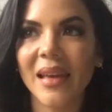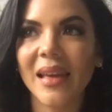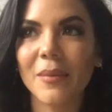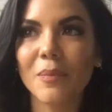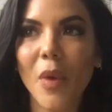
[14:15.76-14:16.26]

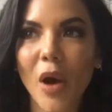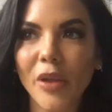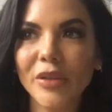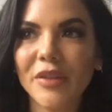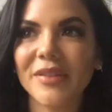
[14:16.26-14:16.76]

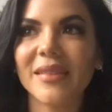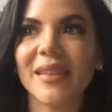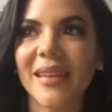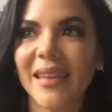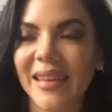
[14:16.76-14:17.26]
months
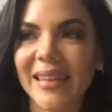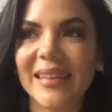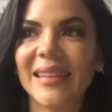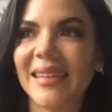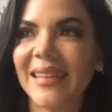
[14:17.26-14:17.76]

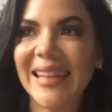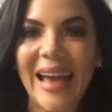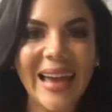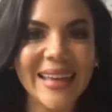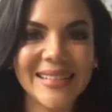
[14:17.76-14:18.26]
and
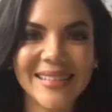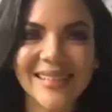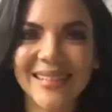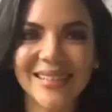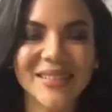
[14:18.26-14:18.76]

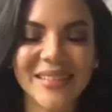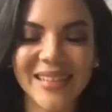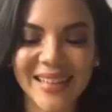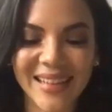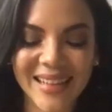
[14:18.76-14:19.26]
nights
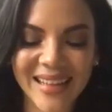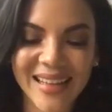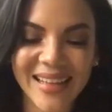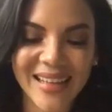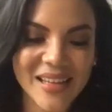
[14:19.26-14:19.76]
during it,
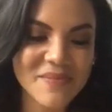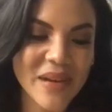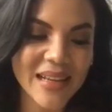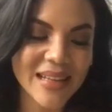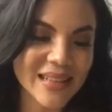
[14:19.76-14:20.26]

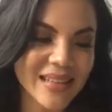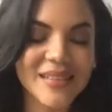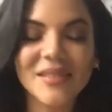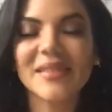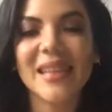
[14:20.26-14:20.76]
but it
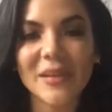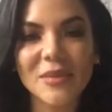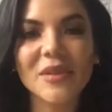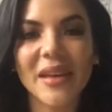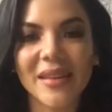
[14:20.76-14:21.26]
just came
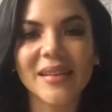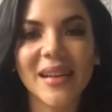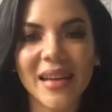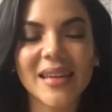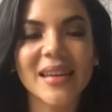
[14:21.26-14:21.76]
together.
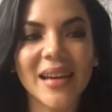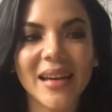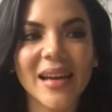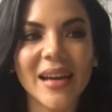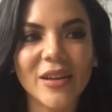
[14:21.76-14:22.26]
Like
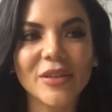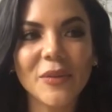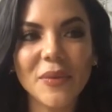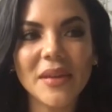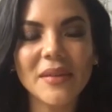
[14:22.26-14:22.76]
a lot
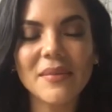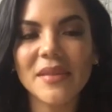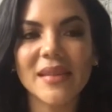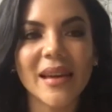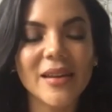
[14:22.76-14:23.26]
of things,
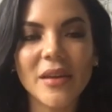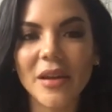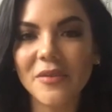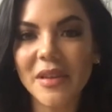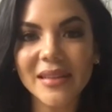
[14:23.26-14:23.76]
I
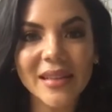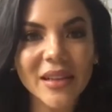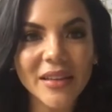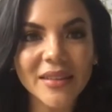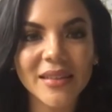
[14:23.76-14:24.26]
read a
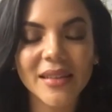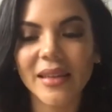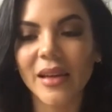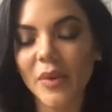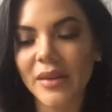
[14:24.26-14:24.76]
lot, and
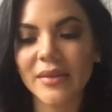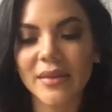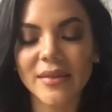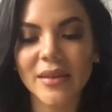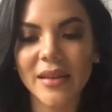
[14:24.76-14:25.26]
I was
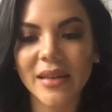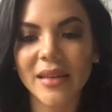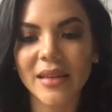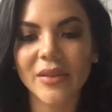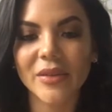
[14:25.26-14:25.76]

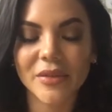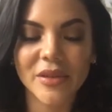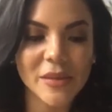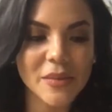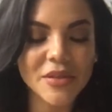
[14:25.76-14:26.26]
studying also
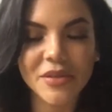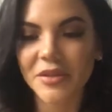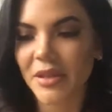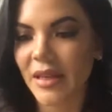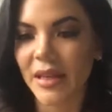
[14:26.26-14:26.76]

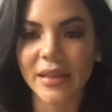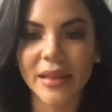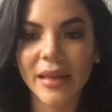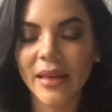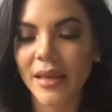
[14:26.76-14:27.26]
chemistry
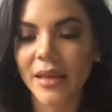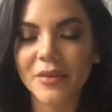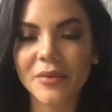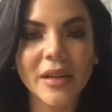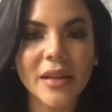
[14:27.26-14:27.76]
and
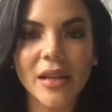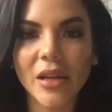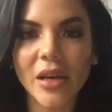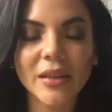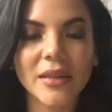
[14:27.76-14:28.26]
reading a
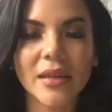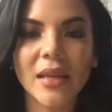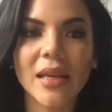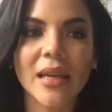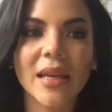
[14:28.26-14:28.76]
lot,
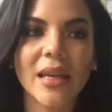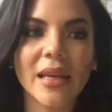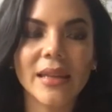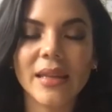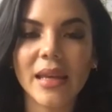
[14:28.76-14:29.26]

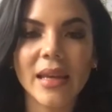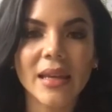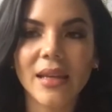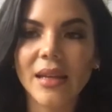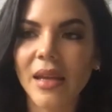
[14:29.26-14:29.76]
and
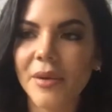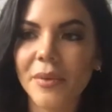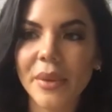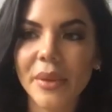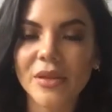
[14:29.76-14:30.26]
then
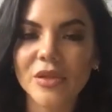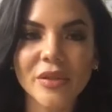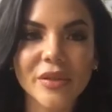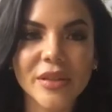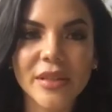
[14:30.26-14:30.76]
everything
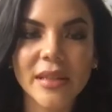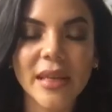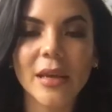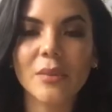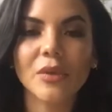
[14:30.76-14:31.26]
just
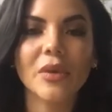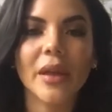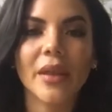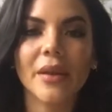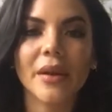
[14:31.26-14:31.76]
came
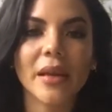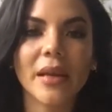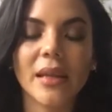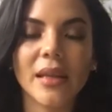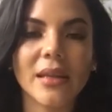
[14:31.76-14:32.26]
together,
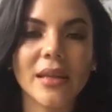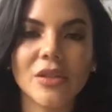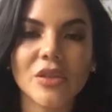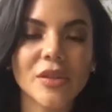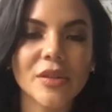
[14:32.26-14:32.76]
and it
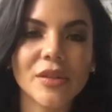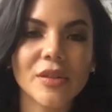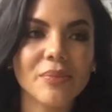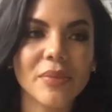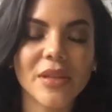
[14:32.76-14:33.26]

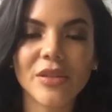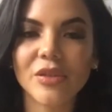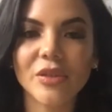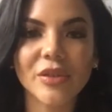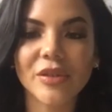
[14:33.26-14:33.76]
just
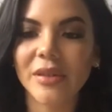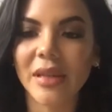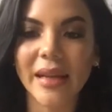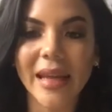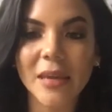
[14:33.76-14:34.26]
the
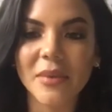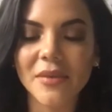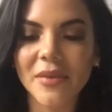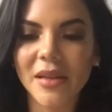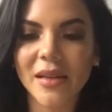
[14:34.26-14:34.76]
name,
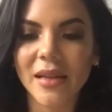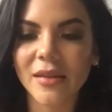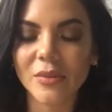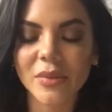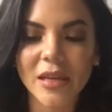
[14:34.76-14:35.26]
even like
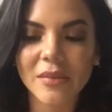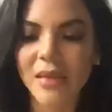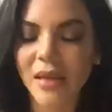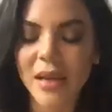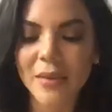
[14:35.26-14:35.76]
sometimes
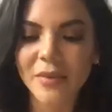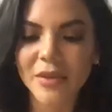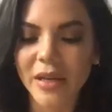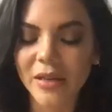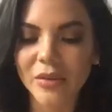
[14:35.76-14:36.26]
I am
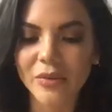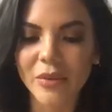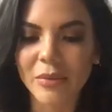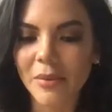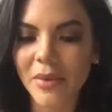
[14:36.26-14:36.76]
trying to
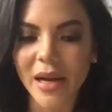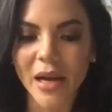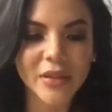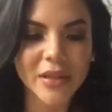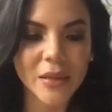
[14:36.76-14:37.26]
remember how
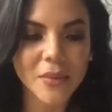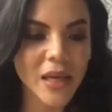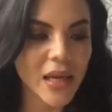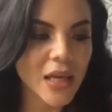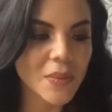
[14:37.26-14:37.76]
the name
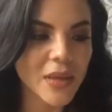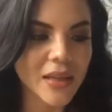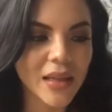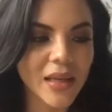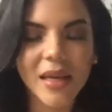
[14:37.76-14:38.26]
came,
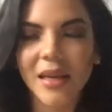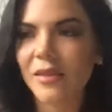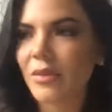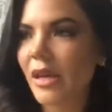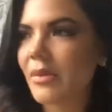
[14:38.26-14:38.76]
and
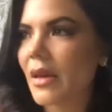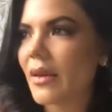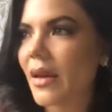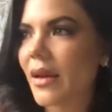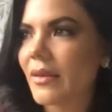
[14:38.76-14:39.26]
sometimes
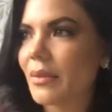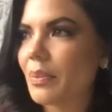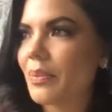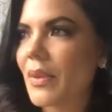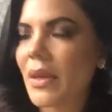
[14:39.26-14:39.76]
I
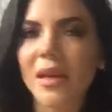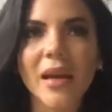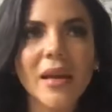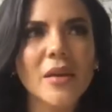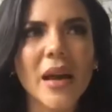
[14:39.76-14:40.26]
think,
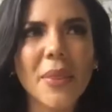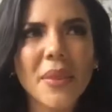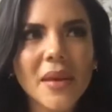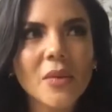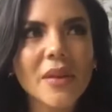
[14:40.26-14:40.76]
hey, I
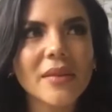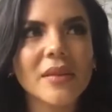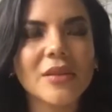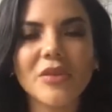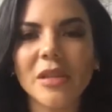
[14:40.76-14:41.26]
think it was in
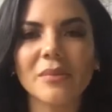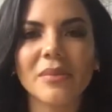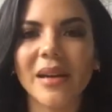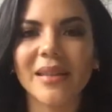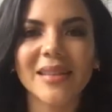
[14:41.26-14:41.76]
a dream,
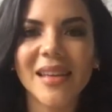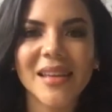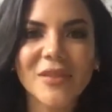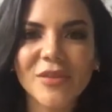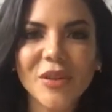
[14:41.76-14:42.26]
but
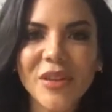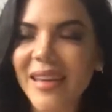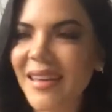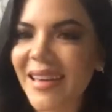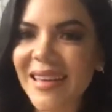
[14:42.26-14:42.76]
it's not
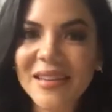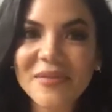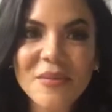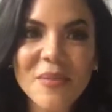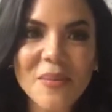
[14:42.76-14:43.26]
like I can
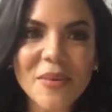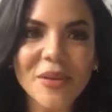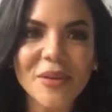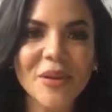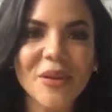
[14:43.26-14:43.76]
remember,
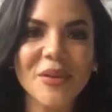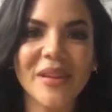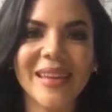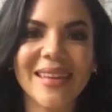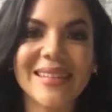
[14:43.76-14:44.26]

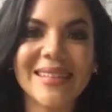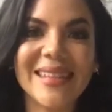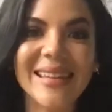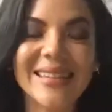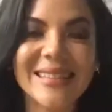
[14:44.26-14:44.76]
like
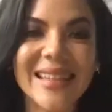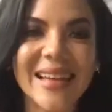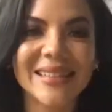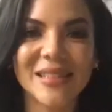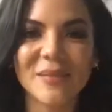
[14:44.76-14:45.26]
the
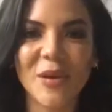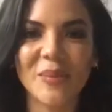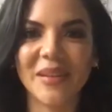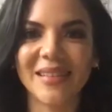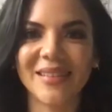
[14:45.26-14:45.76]
exactly
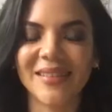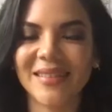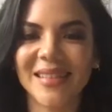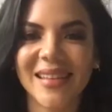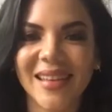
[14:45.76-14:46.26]
moment,
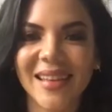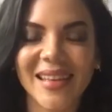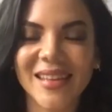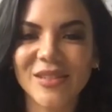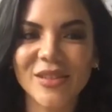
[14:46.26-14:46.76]
because
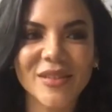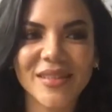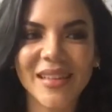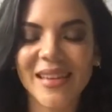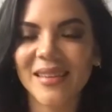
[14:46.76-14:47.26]
it's just
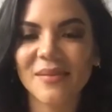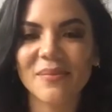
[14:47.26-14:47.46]
like